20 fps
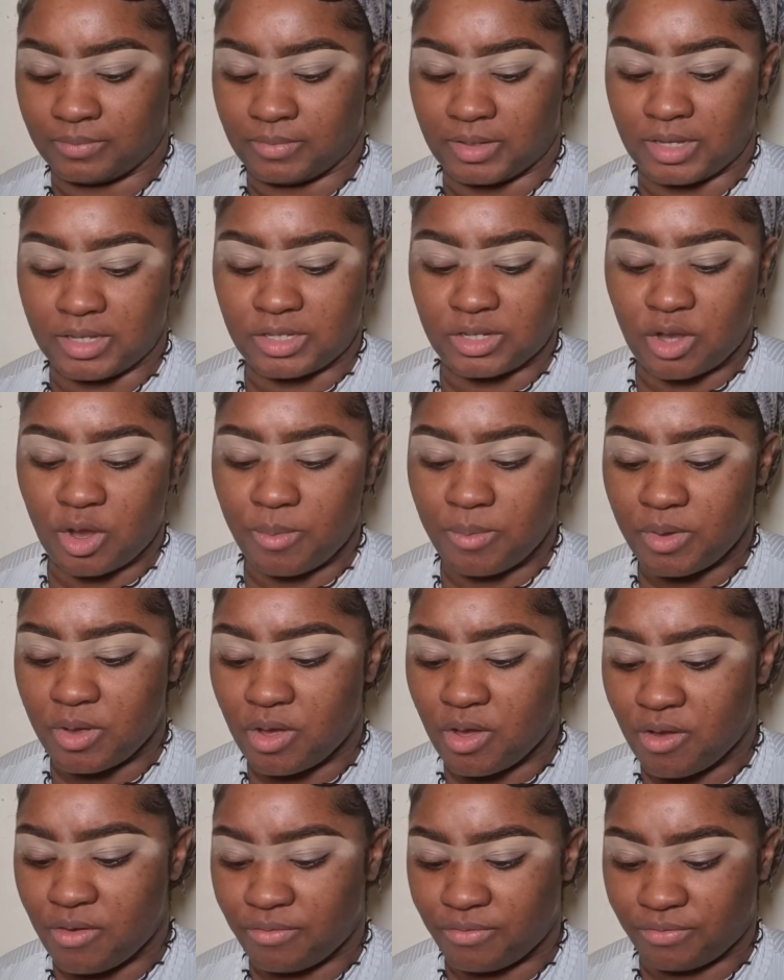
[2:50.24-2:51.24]
It's coming
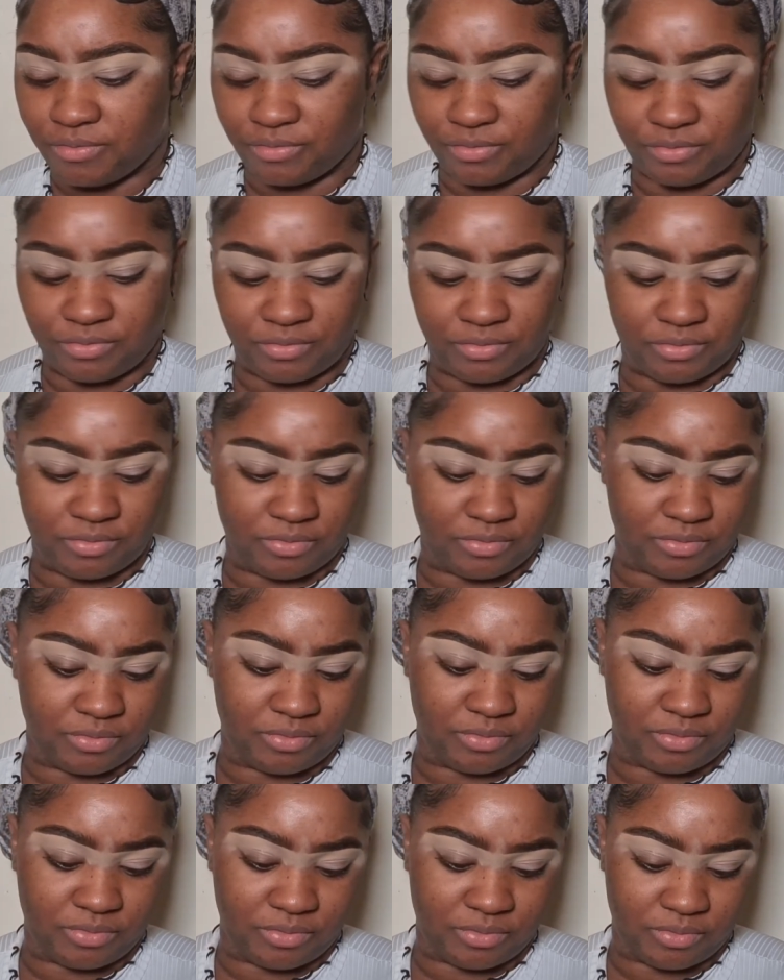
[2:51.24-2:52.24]
off
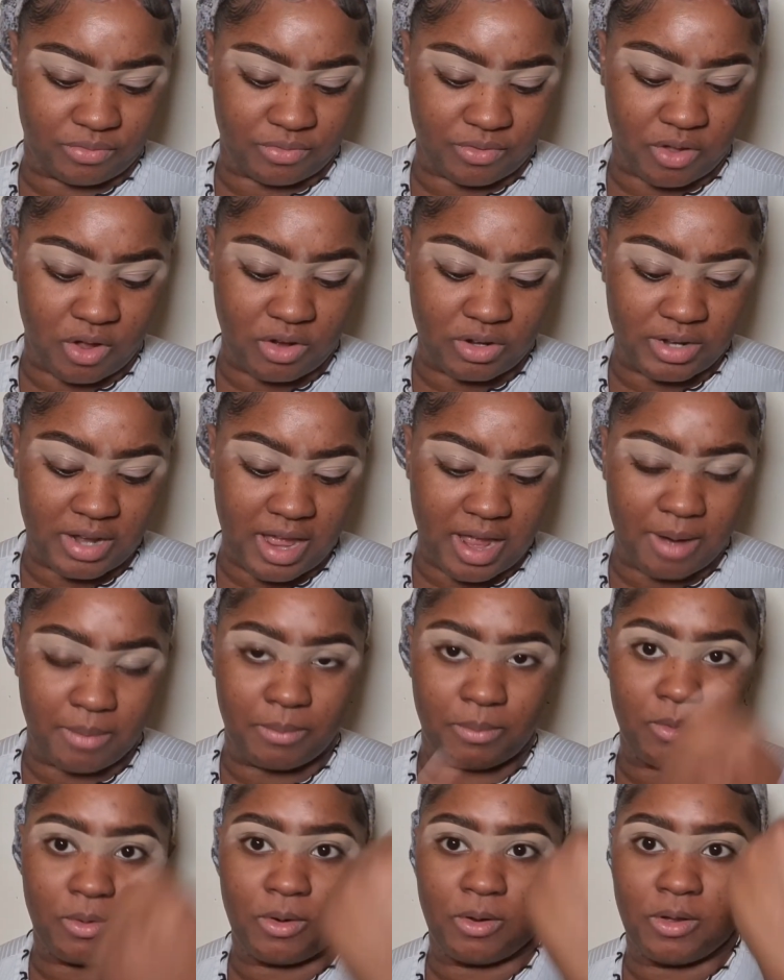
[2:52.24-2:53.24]
on
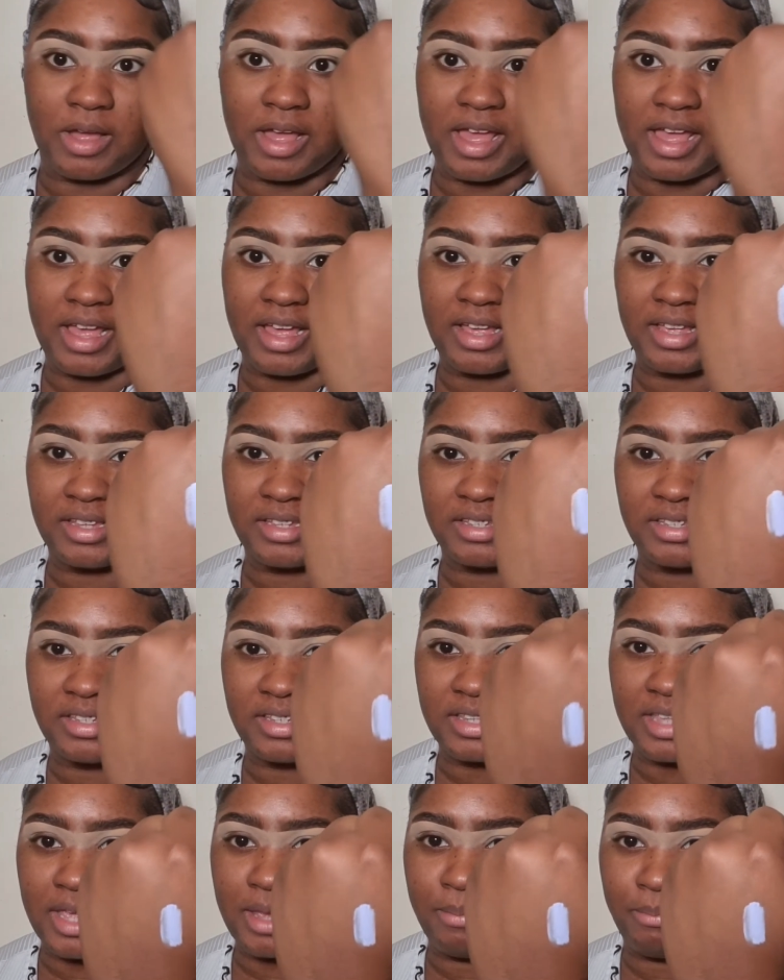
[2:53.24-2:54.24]
camera as
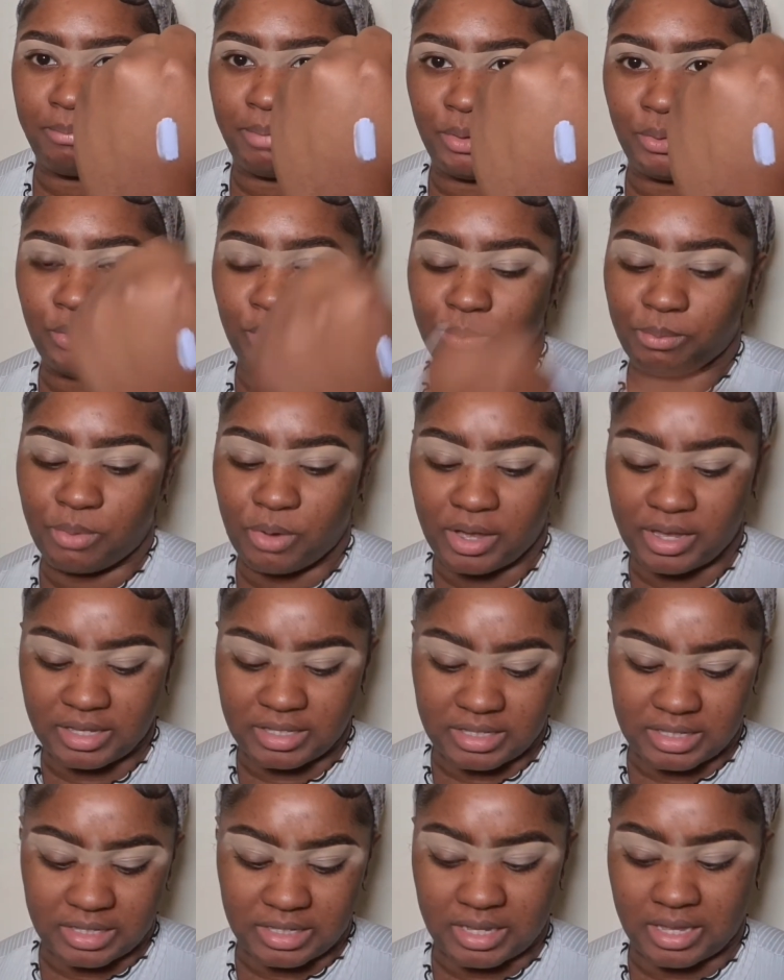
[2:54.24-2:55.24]
a blue, but
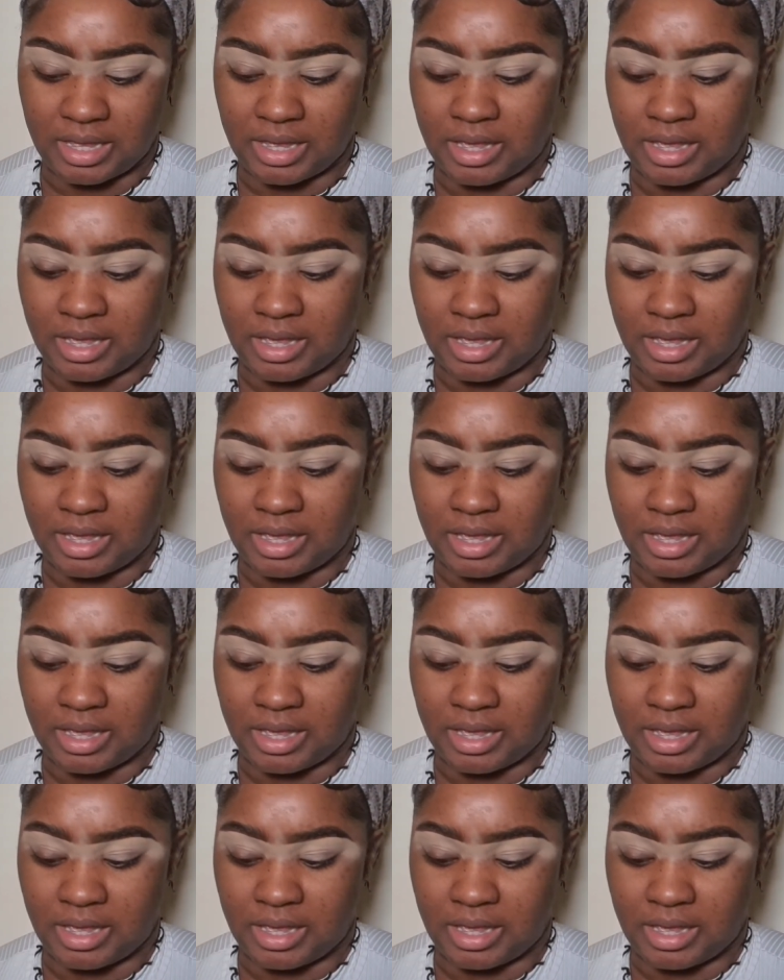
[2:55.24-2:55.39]
it's